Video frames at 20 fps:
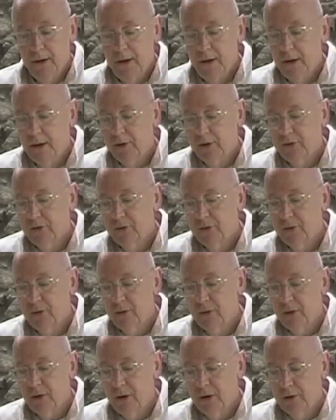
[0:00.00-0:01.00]
he
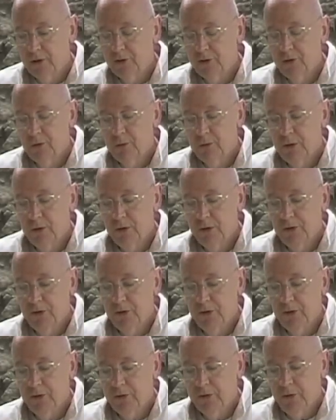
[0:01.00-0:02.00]
asks them in
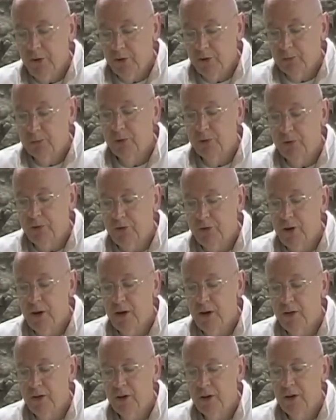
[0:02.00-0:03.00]
this desperate
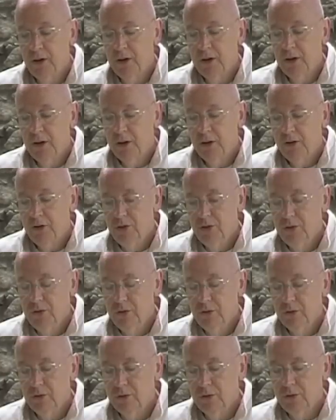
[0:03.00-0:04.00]
state
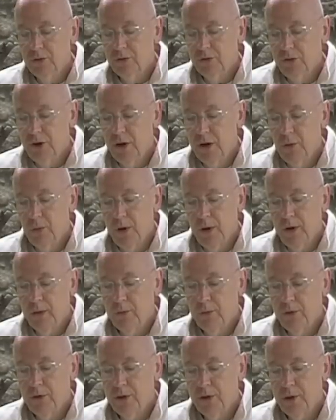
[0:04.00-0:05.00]
to stay
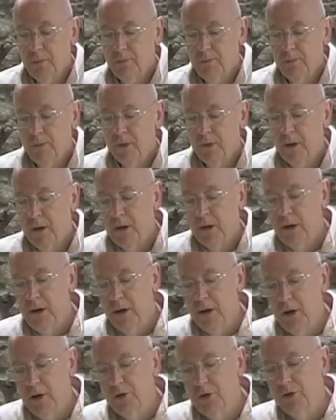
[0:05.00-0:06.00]
awake with him.
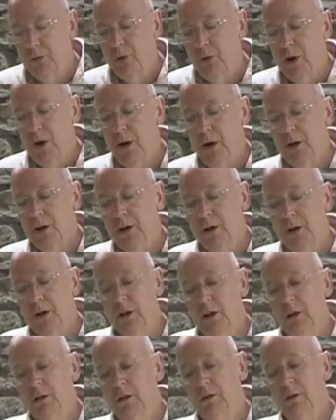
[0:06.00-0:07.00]
He goes away a
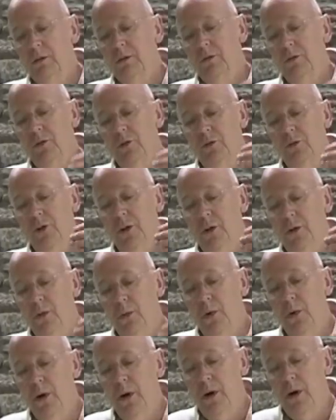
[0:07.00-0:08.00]
little, a few feet
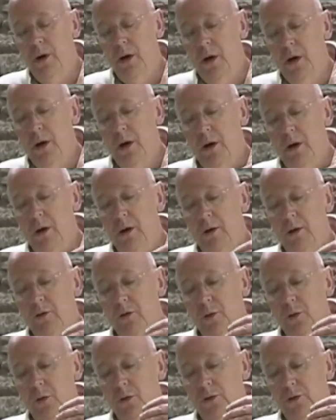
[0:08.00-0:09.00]
away. He
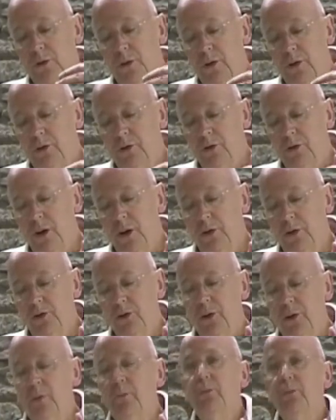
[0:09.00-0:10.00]
falls on his
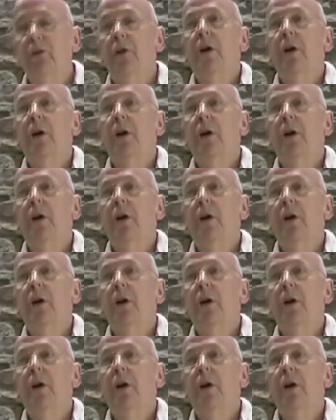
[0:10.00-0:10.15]
face in